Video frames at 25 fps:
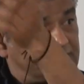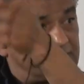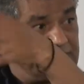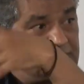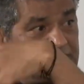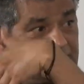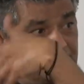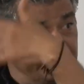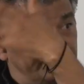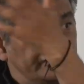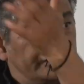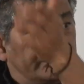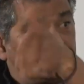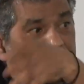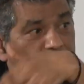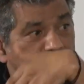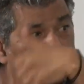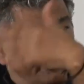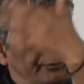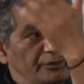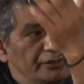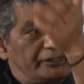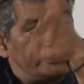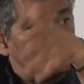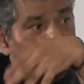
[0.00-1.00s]
defeat
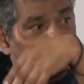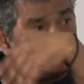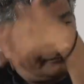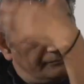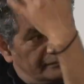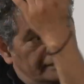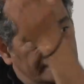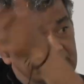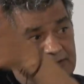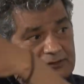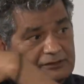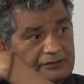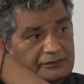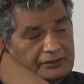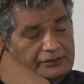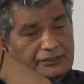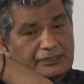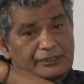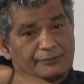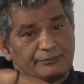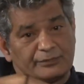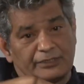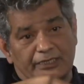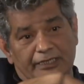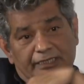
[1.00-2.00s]
communism and
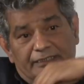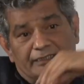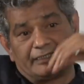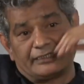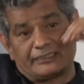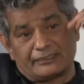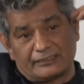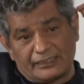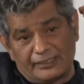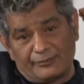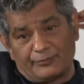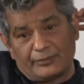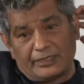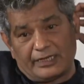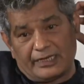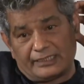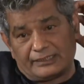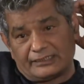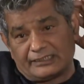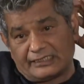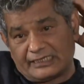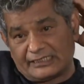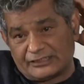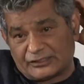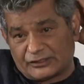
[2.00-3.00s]

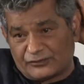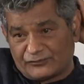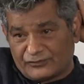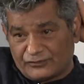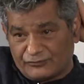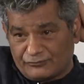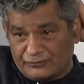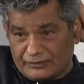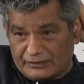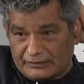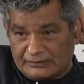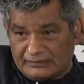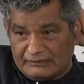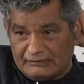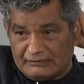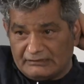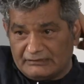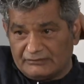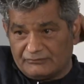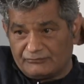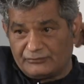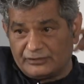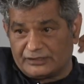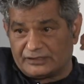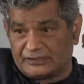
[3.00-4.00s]
liberate the rest of the world,
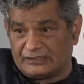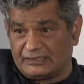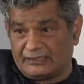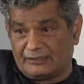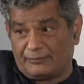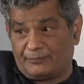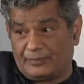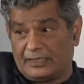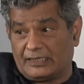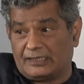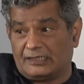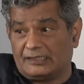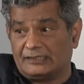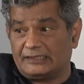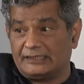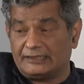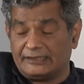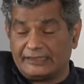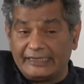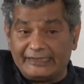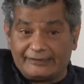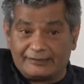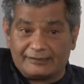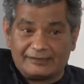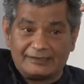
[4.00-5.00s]
which they apparently
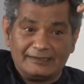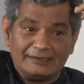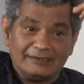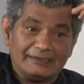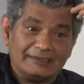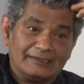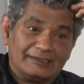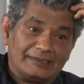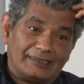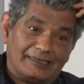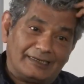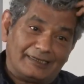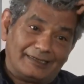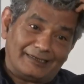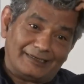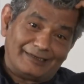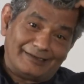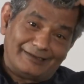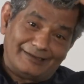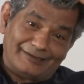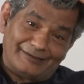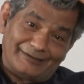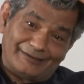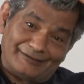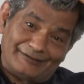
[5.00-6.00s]
did.
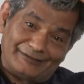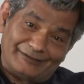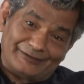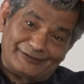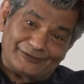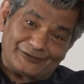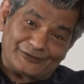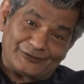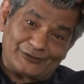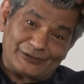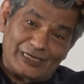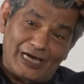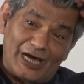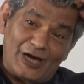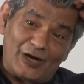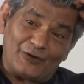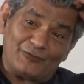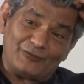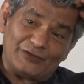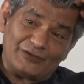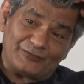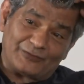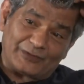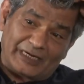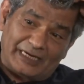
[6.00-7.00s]
Yeah. So now
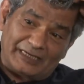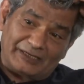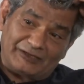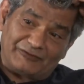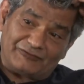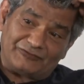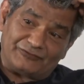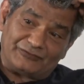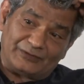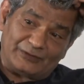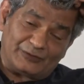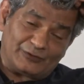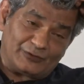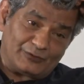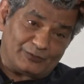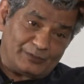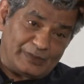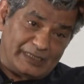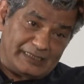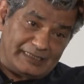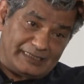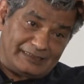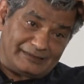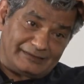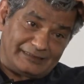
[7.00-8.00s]
we've kind of
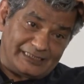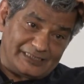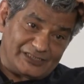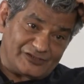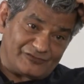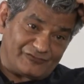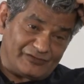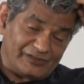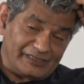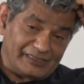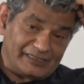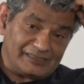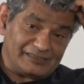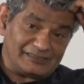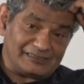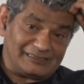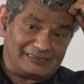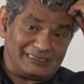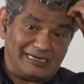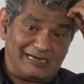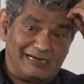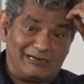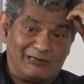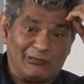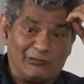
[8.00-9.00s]
been in this phase,
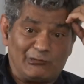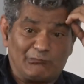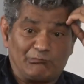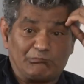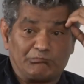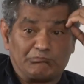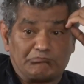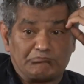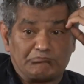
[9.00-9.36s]
and now